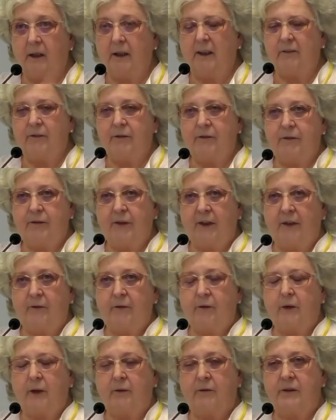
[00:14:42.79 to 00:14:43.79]
in
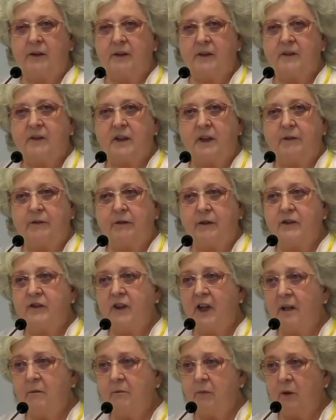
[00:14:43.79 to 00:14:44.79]
favor of the
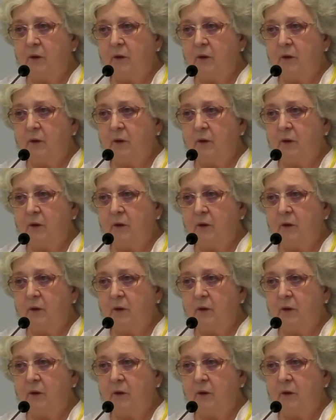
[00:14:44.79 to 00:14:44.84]
suffragette